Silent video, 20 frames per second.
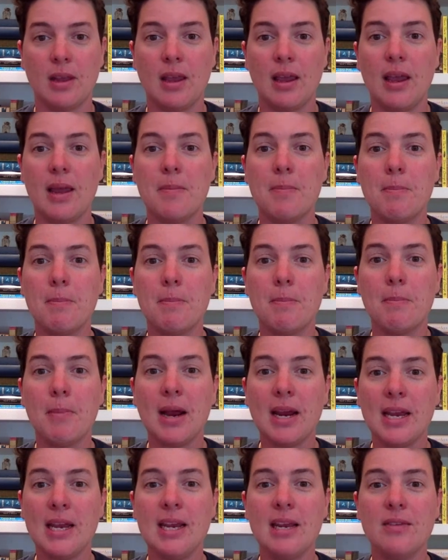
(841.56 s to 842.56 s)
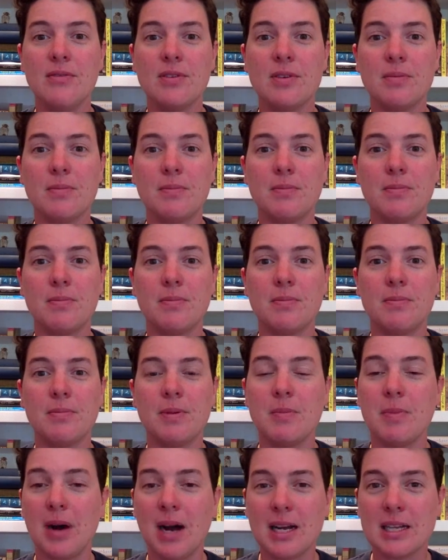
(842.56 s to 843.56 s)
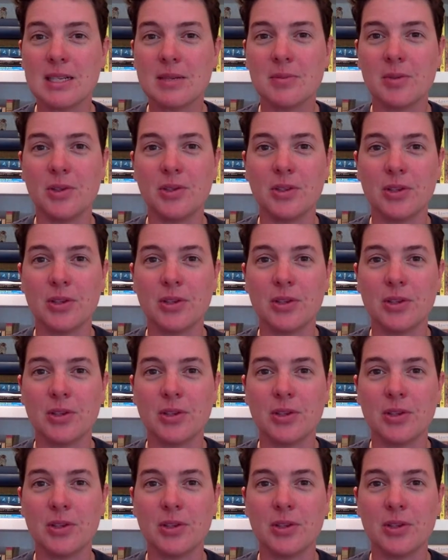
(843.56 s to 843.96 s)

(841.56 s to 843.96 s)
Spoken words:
It might even be possible